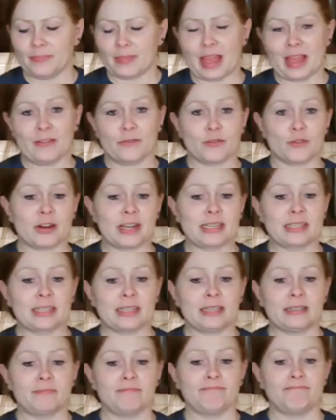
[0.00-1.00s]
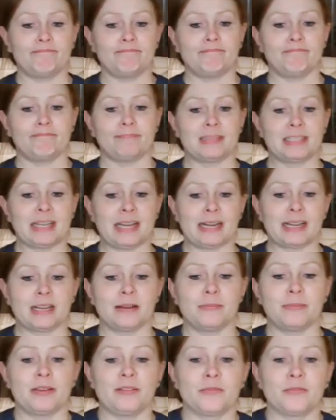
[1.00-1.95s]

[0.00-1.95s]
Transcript: and freeze it. Said it can be